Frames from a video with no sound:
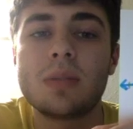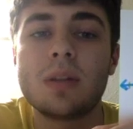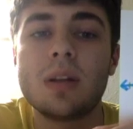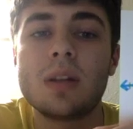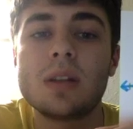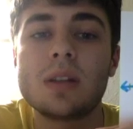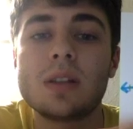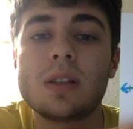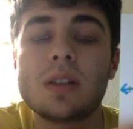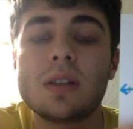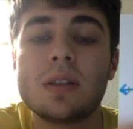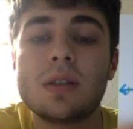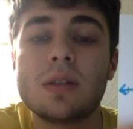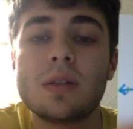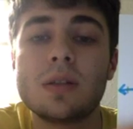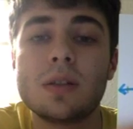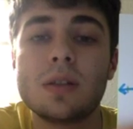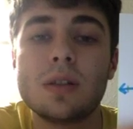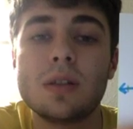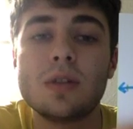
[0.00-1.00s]
plus 2,
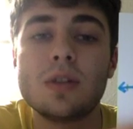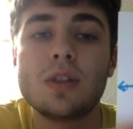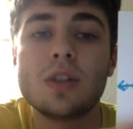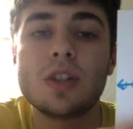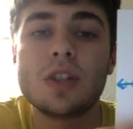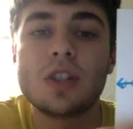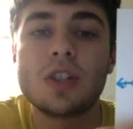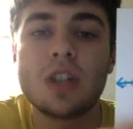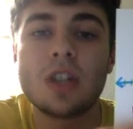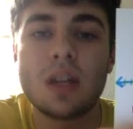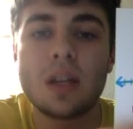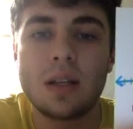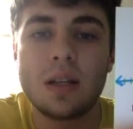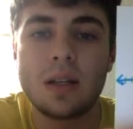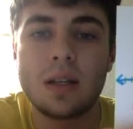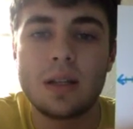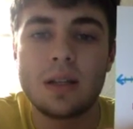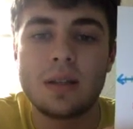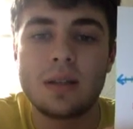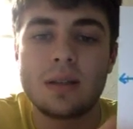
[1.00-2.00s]
you just shade
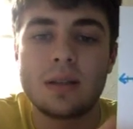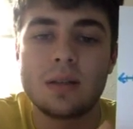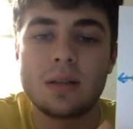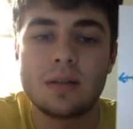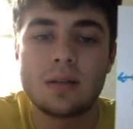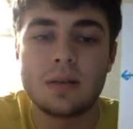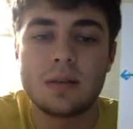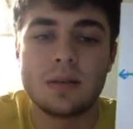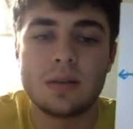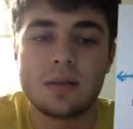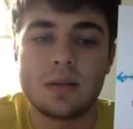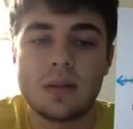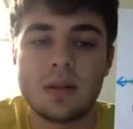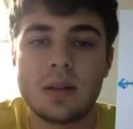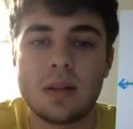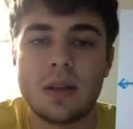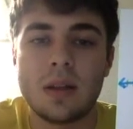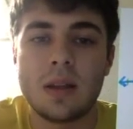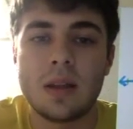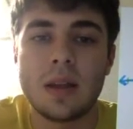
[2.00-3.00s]
in.
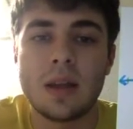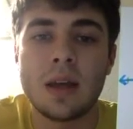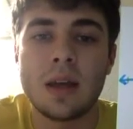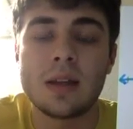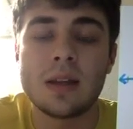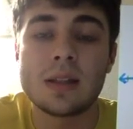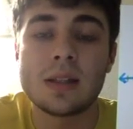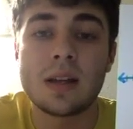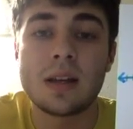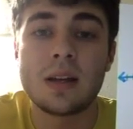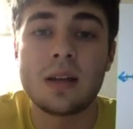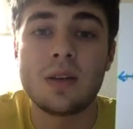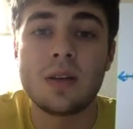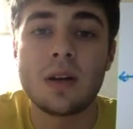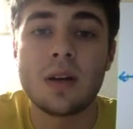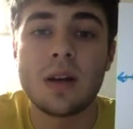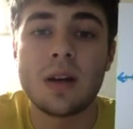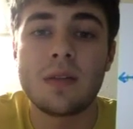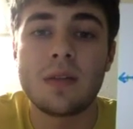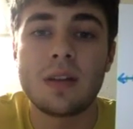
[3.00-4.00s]
And that is how you
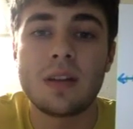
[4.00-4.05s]
graph an